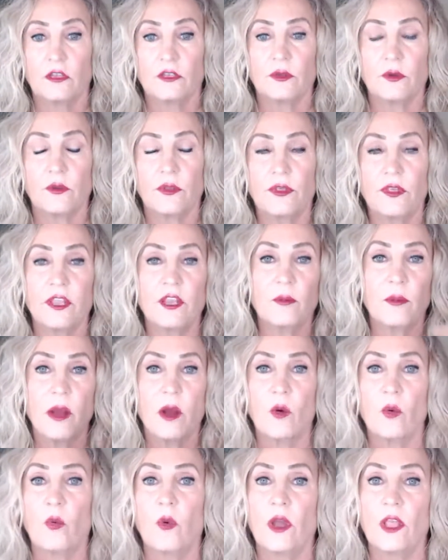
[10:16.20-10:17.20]
So think
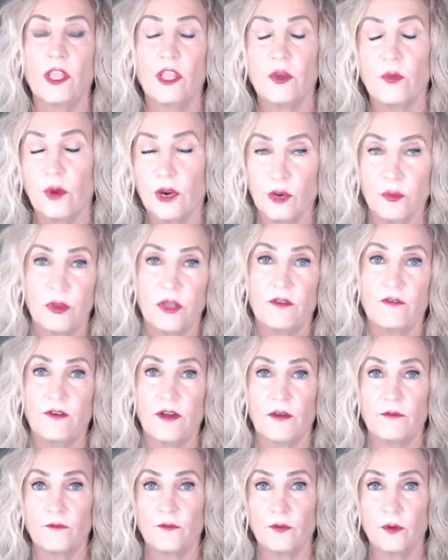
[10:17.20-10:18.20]
about what you want to be
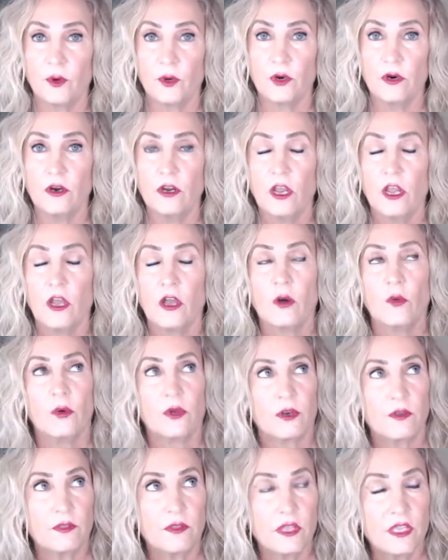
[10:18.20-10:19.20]
found for.
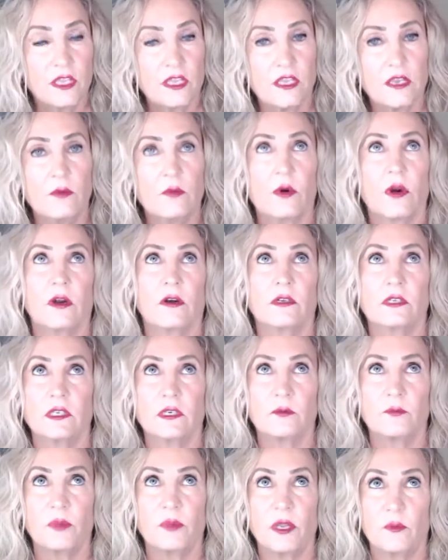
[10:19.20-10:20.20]
What are the keywords
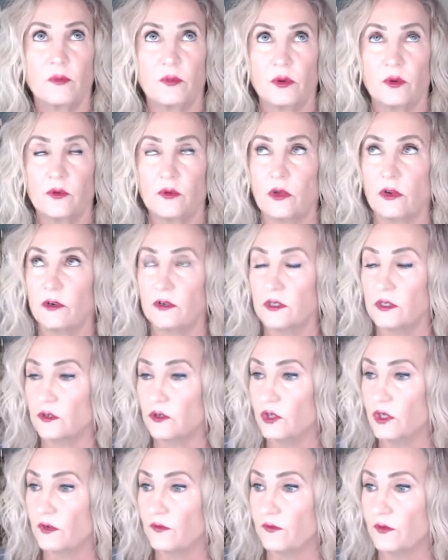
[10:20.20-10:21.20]
that people are
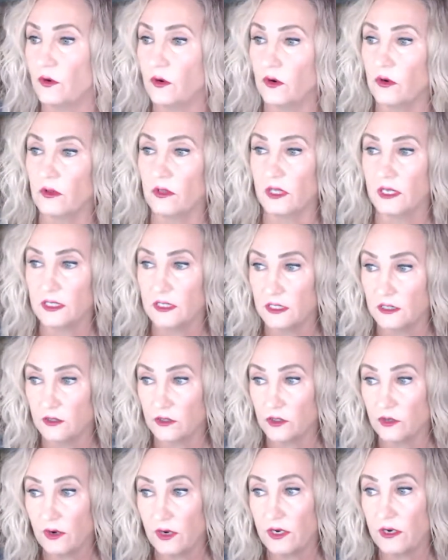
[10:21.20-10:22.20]
searching for?
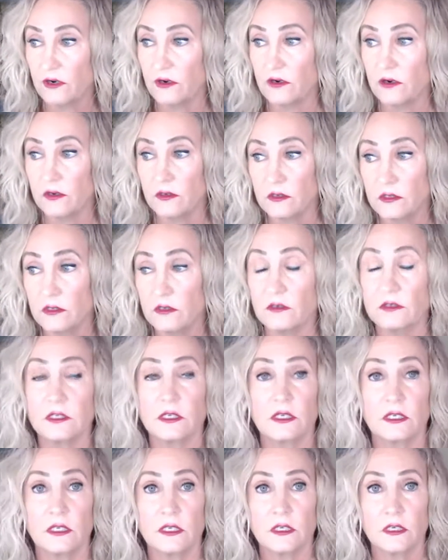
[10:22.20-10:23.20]
LinkedIn trainer,
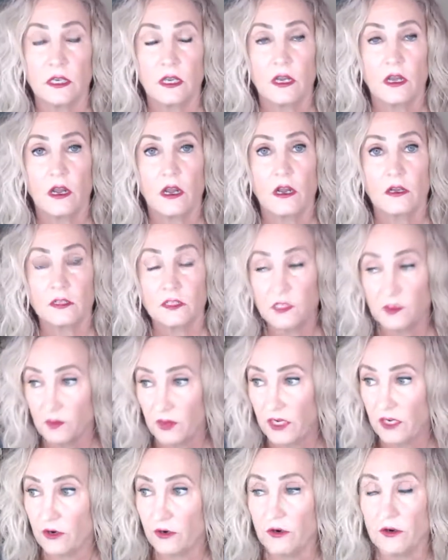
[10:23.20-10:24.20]
consultant,
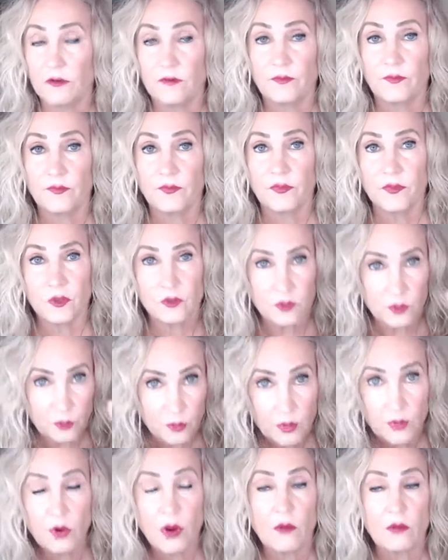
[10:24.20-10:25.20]
speaker. Those are
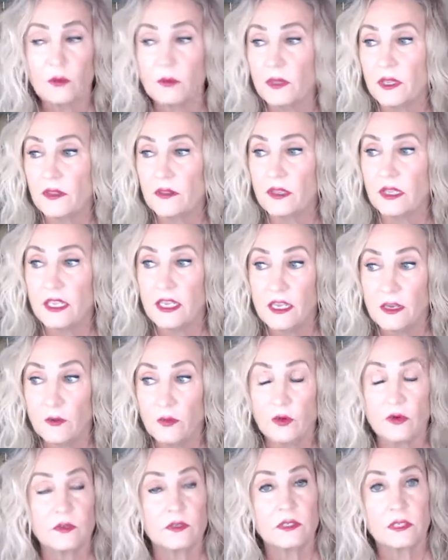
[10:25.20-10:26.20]
probably the
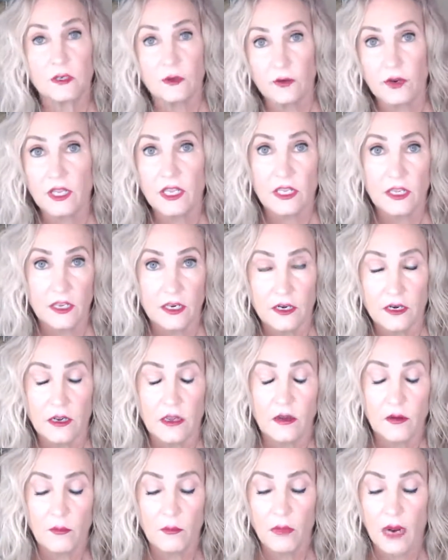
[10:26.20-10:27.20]
keywords that are in
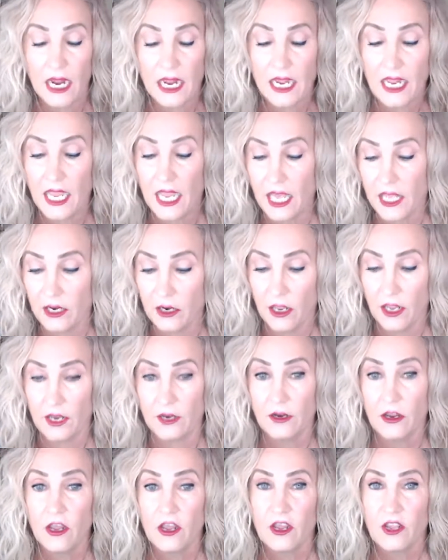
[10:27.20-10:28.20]
my
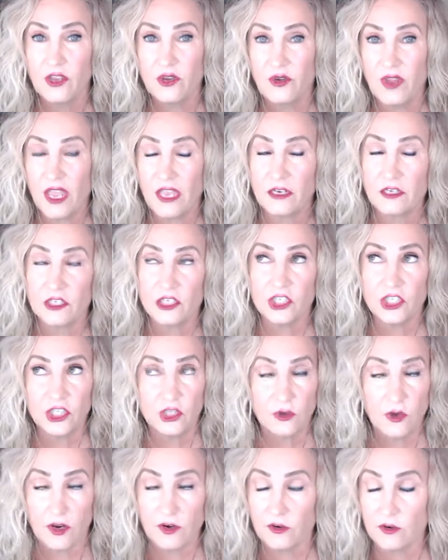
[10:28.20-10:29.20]
headline. You get
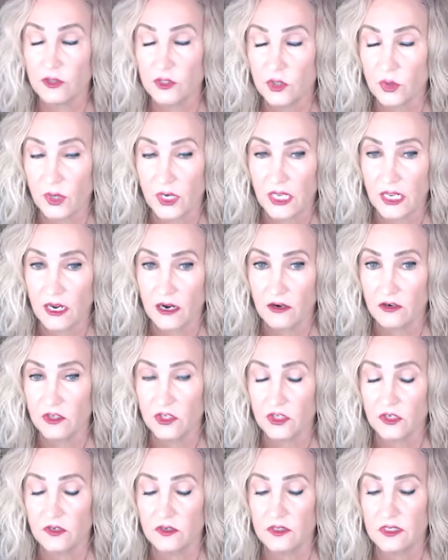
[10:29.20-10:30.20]
220
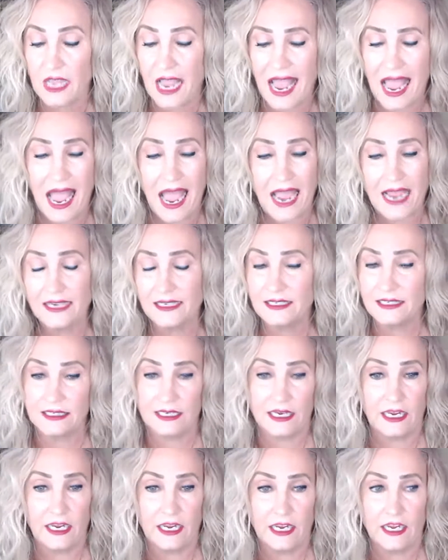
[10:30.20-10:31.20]
characters. I
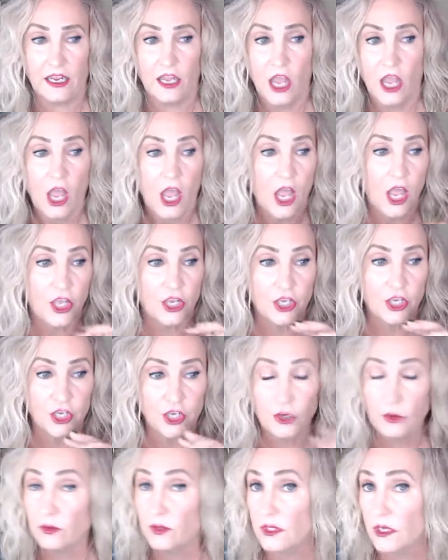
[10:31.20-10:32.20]
say
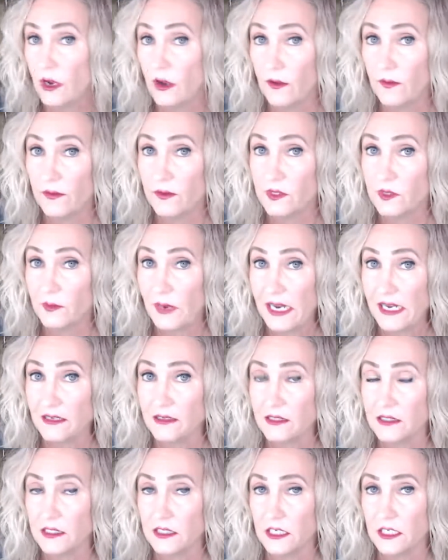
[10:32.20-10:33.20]
use all the
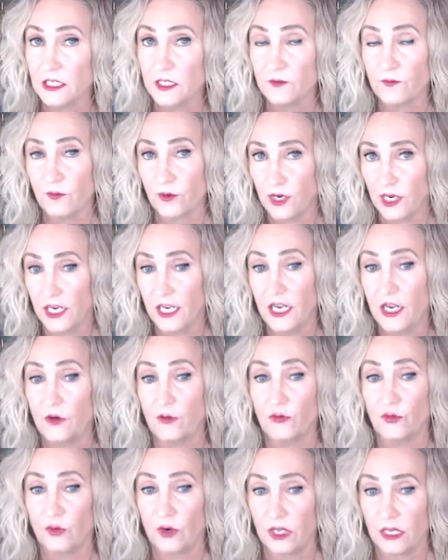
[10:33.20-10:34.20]
space. It's free
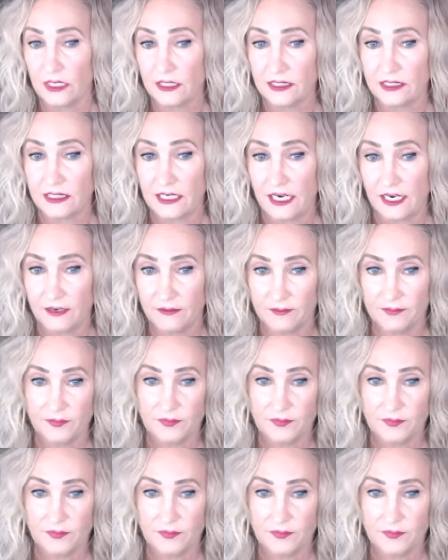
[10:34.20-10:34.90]
real estate.